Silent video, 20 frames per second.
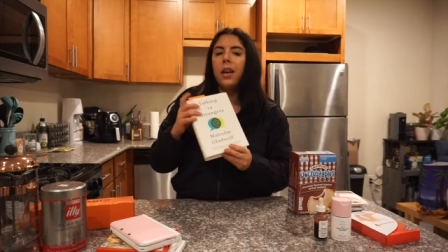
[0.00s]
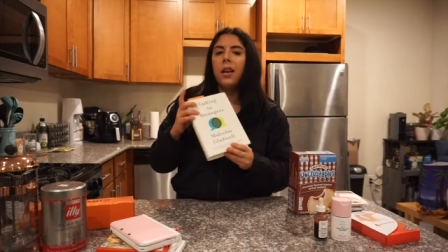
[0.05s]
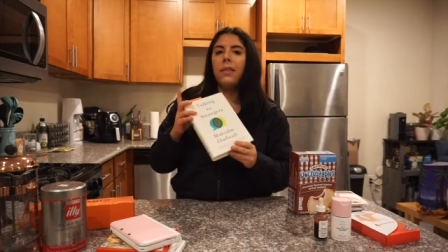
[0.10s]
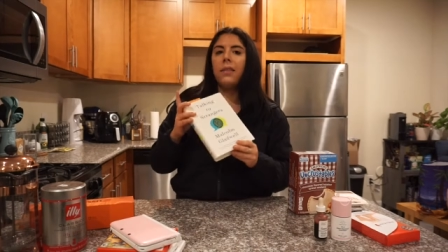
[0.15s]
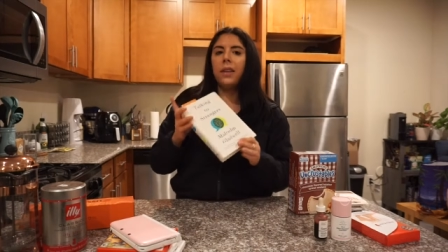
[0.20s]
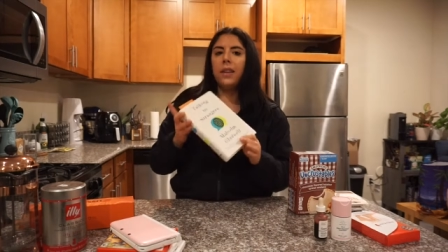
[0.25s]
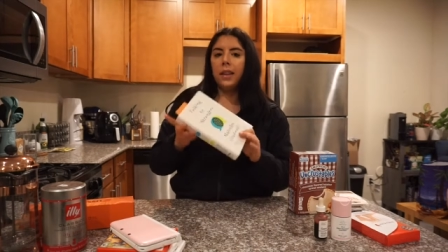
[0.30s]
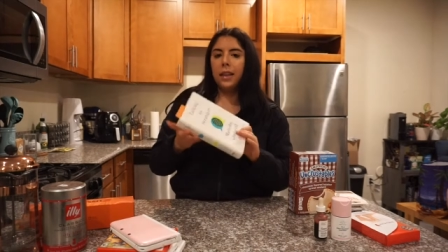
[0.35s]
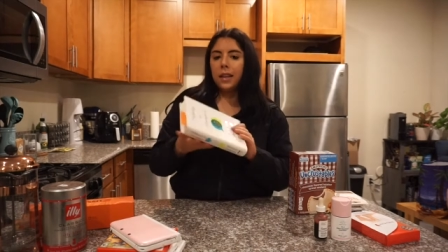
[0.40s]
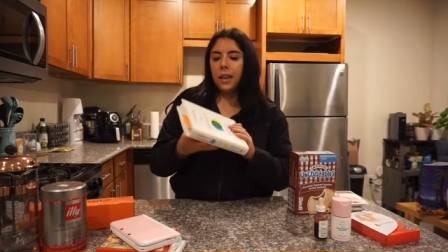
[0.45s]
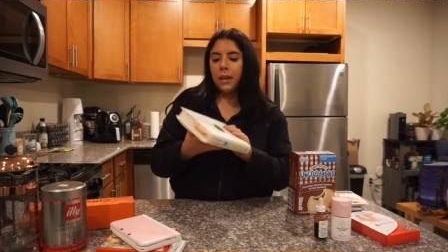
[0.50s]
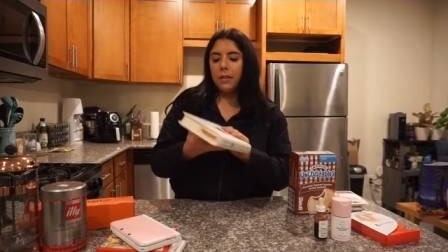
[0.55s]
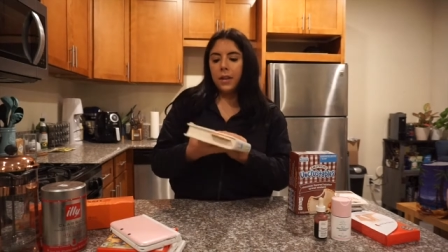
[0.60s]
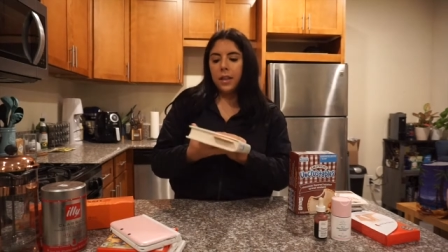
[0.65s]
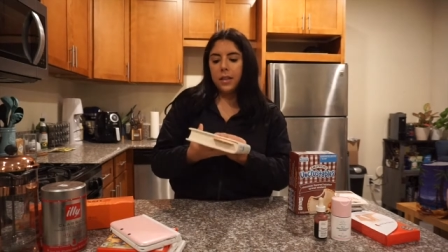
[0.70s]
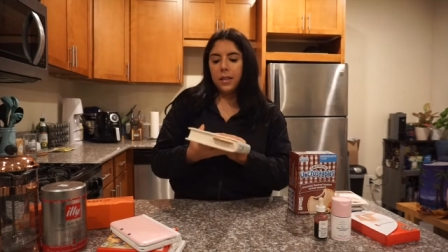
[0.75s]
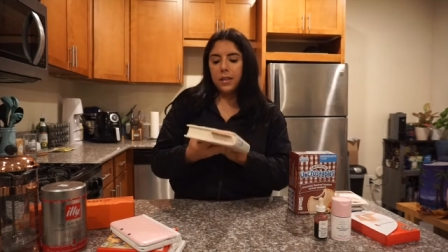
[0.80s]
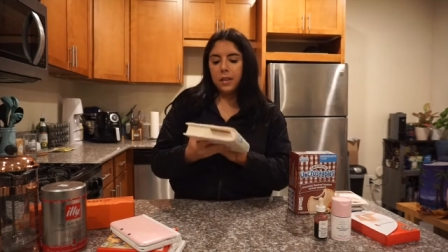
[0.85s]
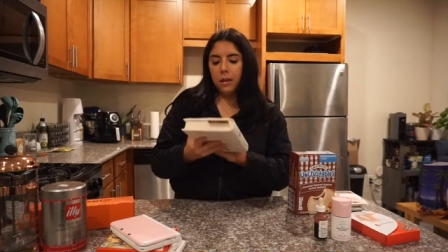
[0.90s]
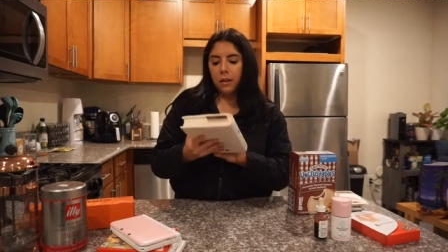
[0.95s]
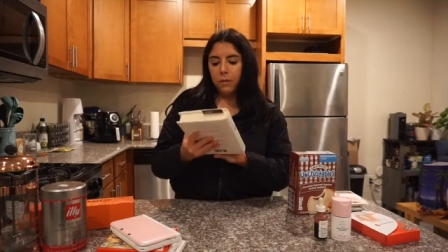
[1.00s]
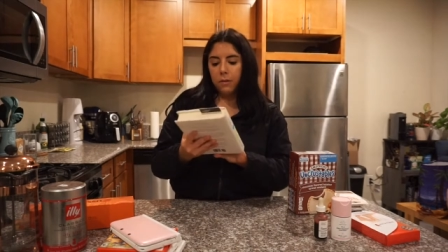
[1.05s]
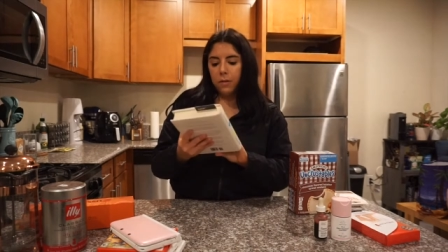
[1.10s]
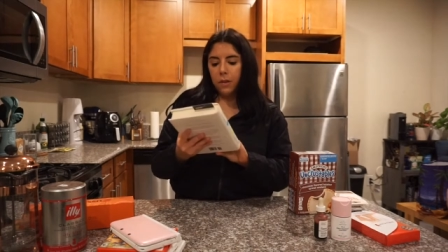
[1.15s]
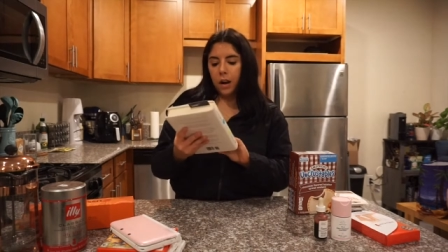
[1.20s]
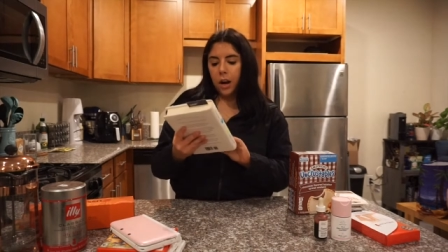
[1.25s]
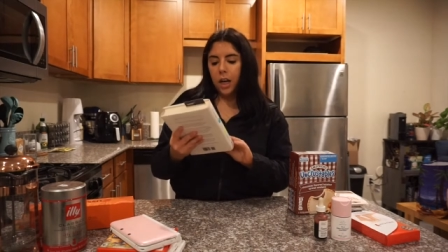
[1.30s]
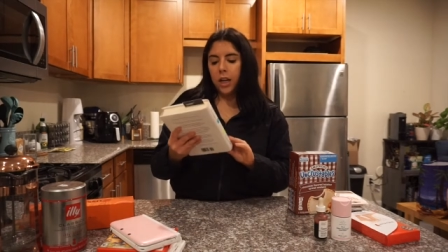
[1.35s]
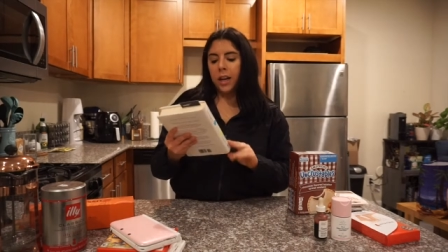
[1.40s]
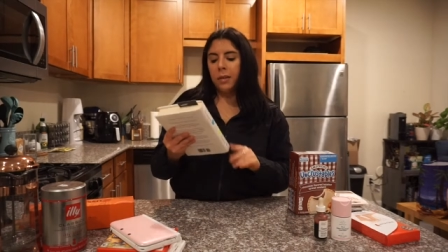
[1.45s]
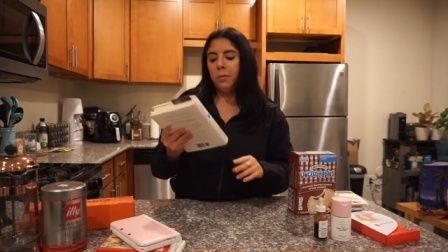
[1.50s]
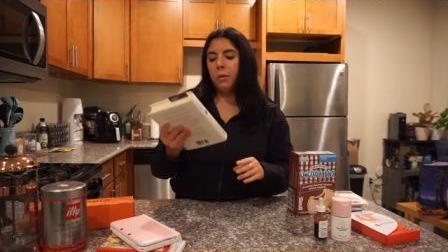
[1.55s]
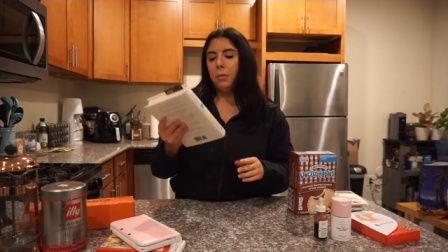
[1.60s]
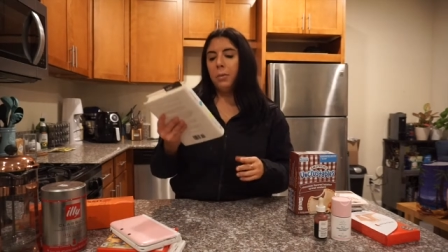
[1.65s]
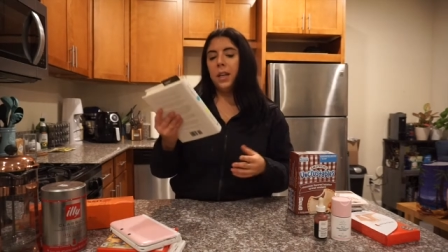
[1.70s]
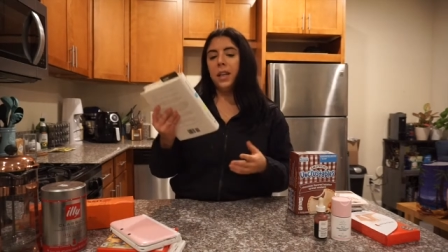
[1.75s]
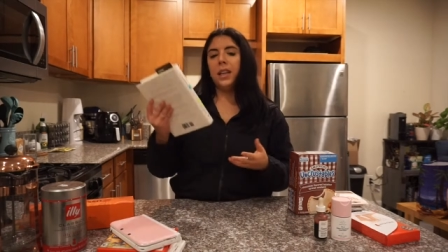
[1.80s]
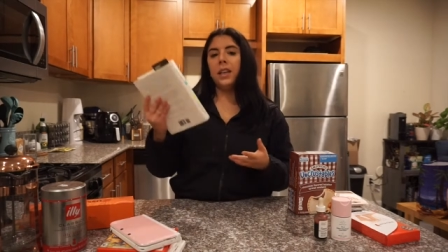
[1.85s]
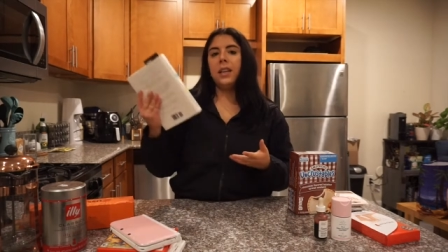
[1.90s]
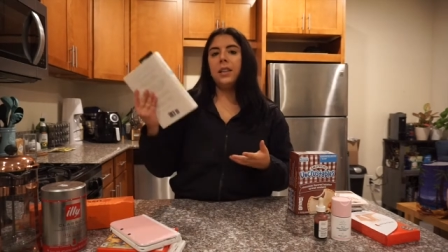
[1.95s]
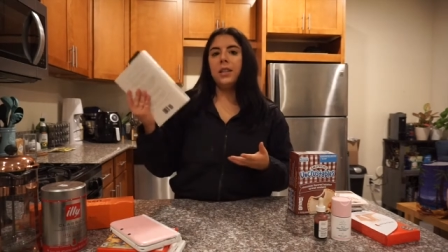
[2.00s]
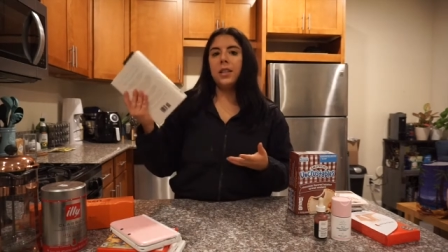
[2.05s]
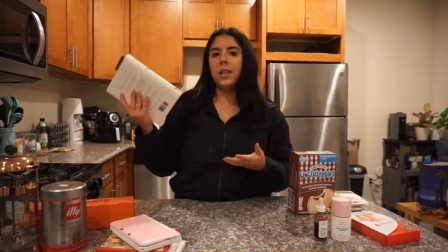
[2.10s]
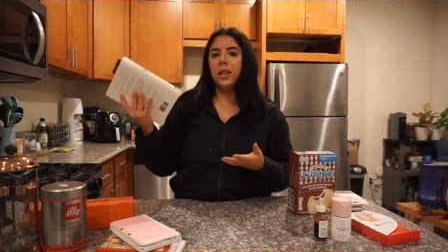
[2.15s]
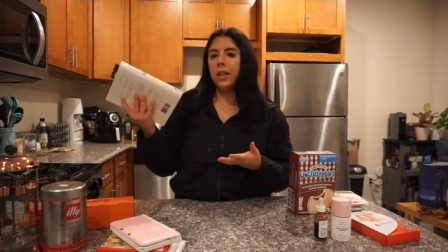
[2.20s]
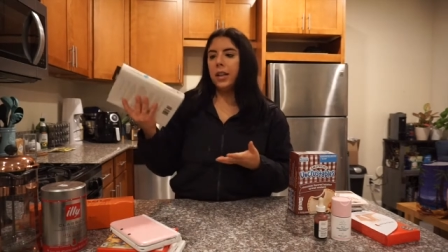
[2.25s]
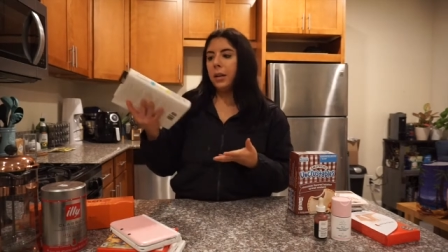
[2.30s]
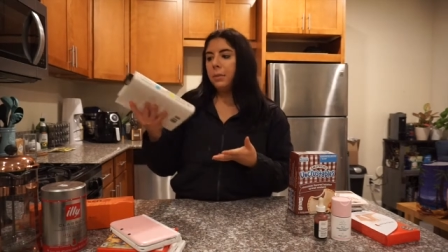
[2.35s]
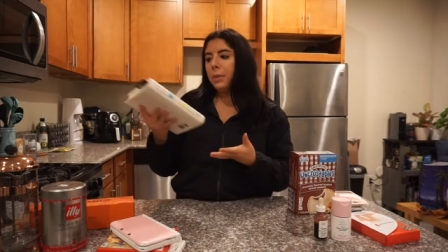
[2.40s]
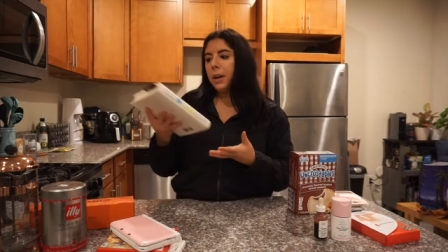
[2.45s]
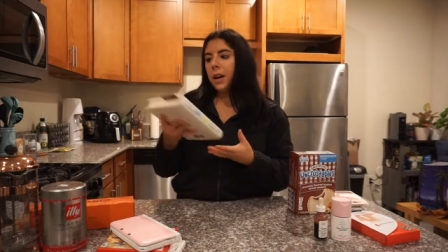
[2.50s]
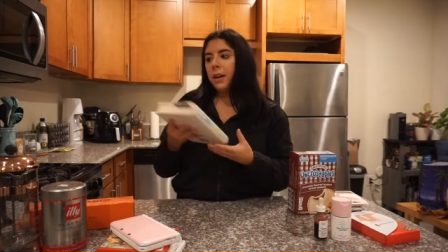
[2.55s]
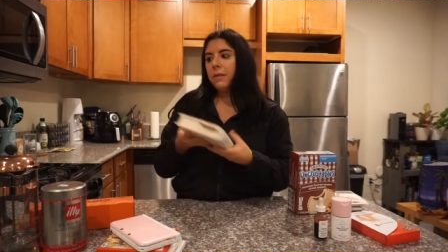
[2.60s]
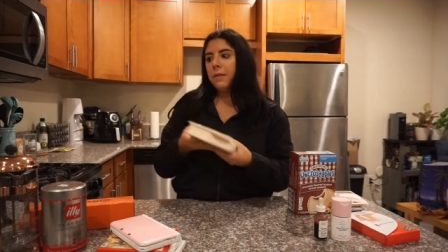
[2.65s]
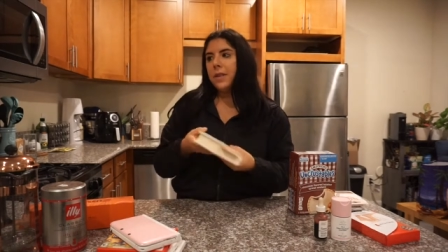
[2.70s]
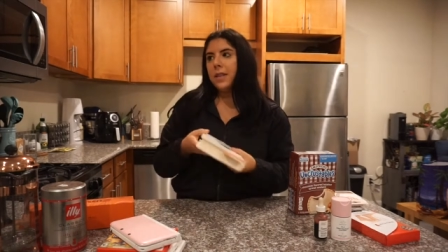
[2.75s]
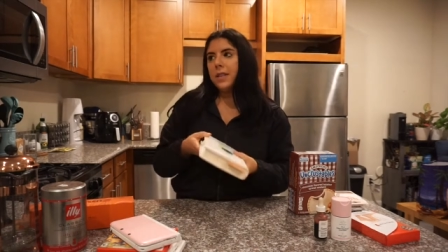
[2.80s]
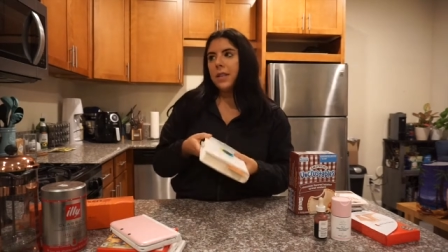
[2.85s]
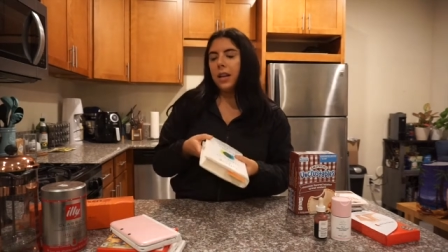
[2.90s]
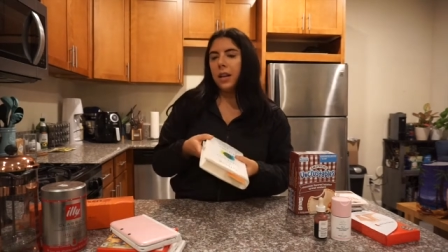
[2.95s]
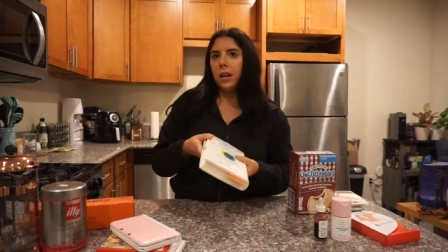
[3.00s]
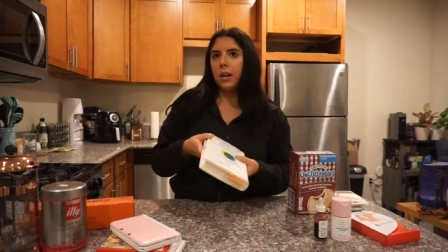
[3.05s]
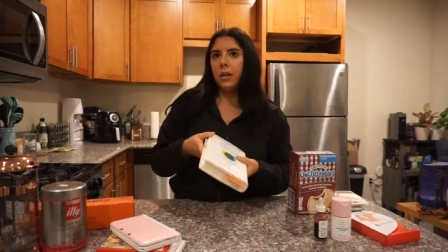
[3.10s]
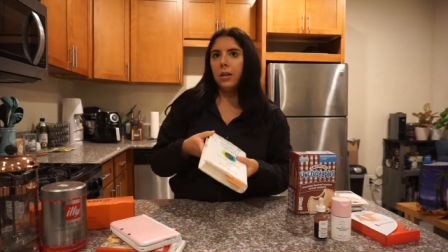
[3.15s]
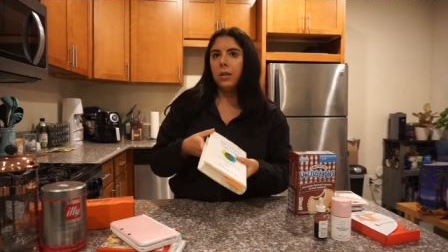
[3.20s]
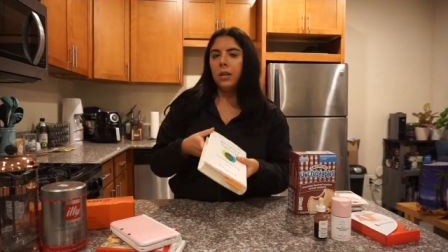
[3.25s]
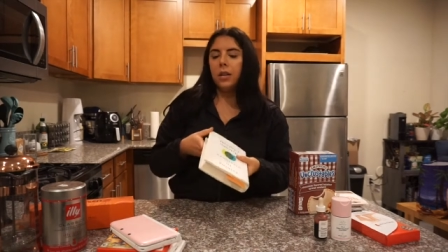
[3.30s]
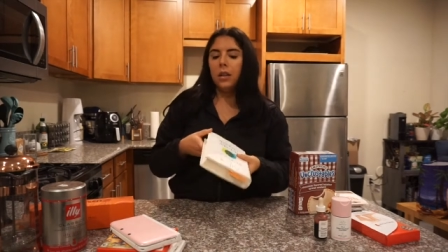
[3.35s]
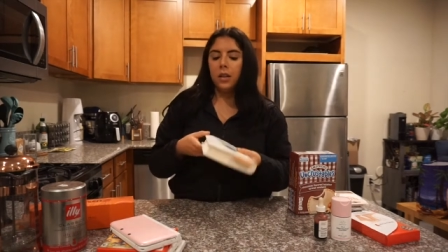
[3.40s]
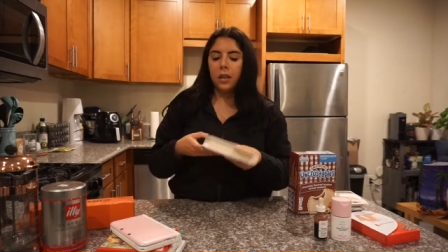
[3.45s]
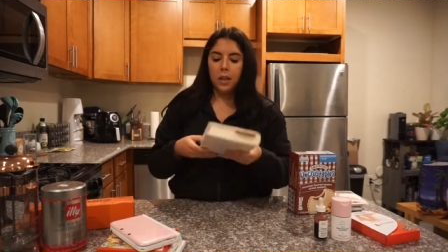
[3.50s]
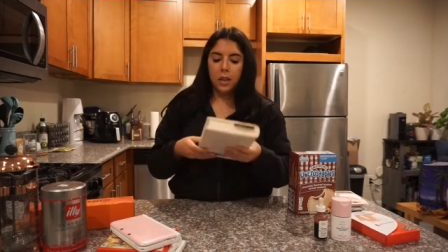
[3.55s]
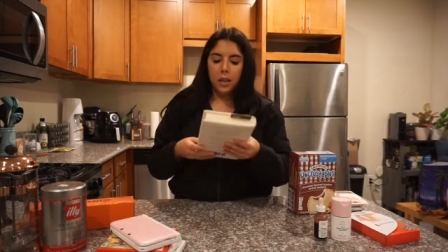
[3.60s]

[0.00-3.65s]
I really love it so far. I'm a big history buff, so